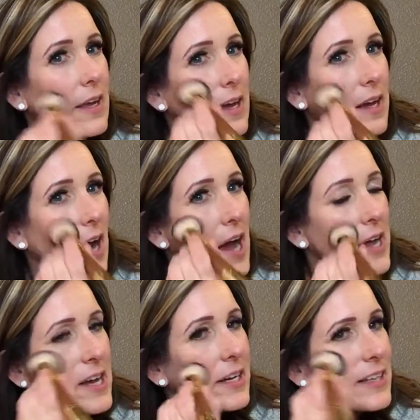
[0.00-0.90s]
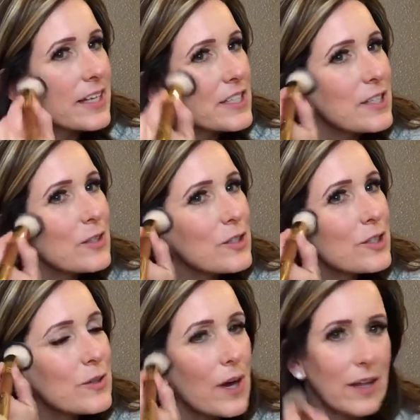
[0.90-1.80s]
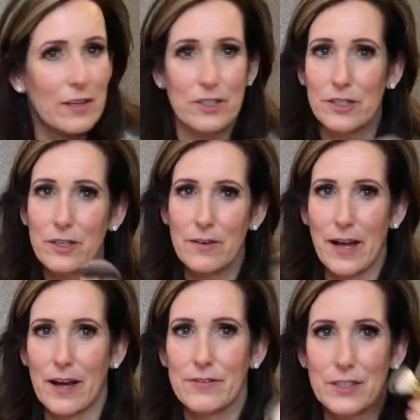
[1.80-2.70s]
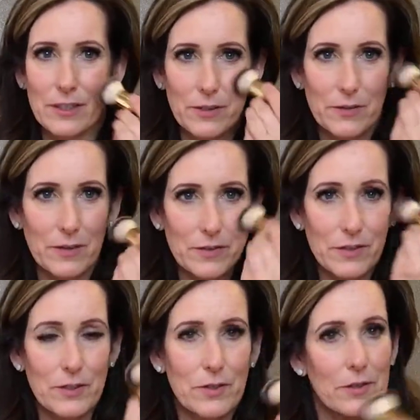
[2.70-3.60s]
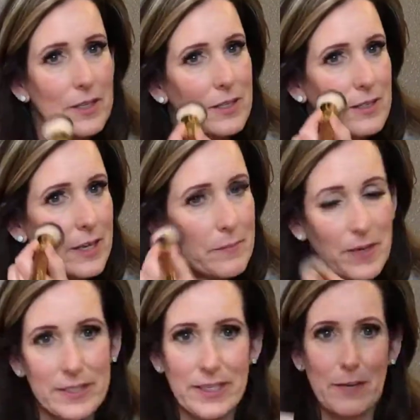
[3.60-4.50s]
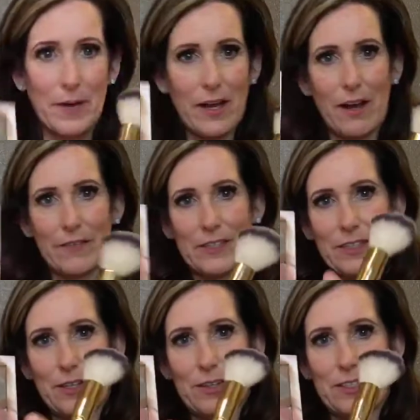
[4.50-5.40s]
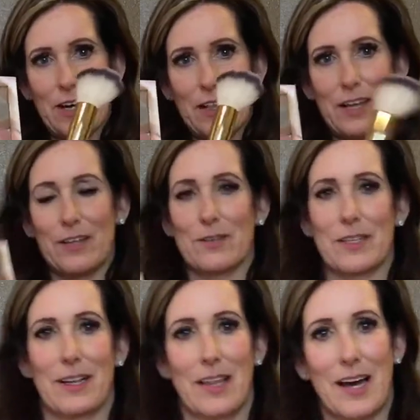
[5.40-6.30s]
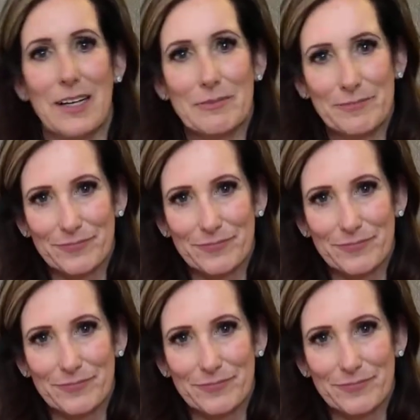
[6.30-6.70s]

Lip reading: And I kind of like to use two colors. You don't have to. Nude is like my standby, obviously. You can tell I use it a lot.